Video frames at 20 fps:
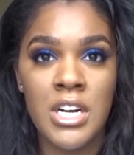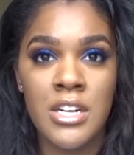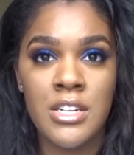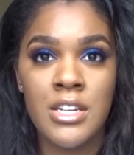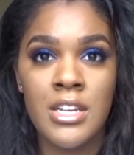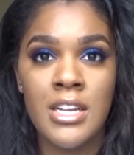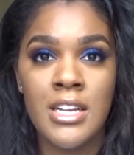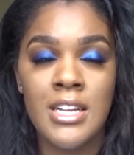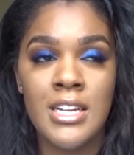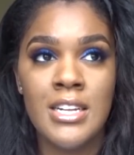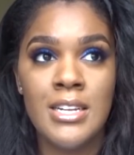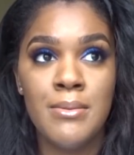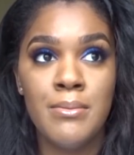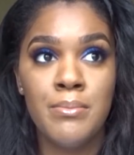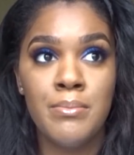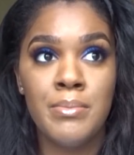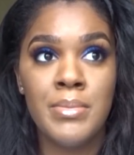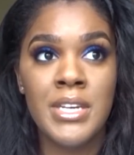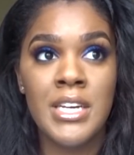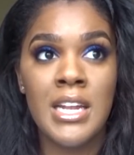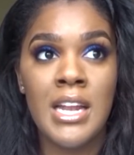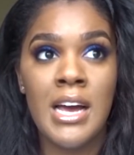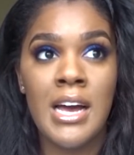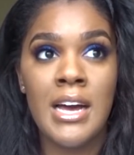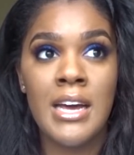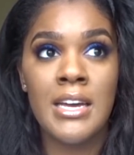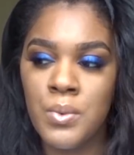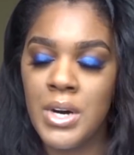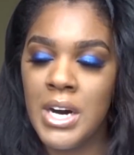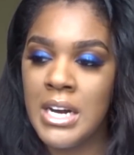gonna be
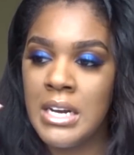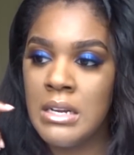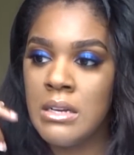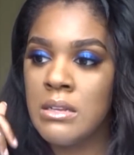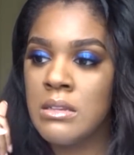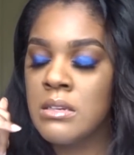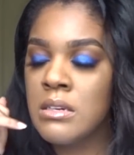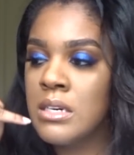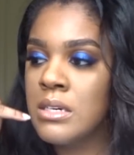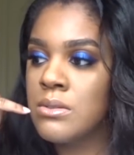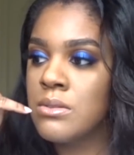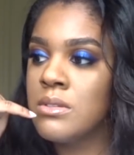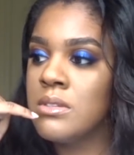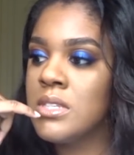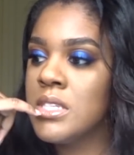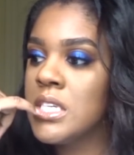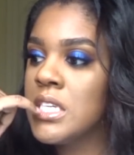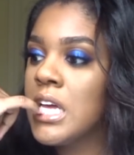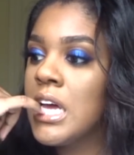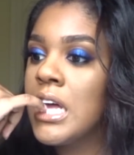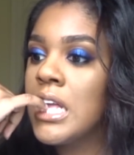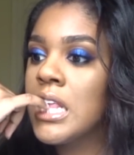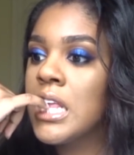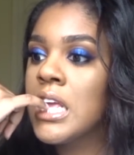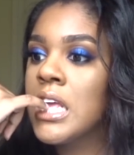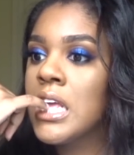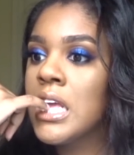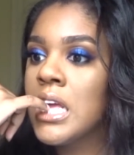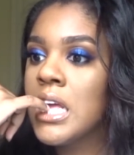like, I don't know how to say that,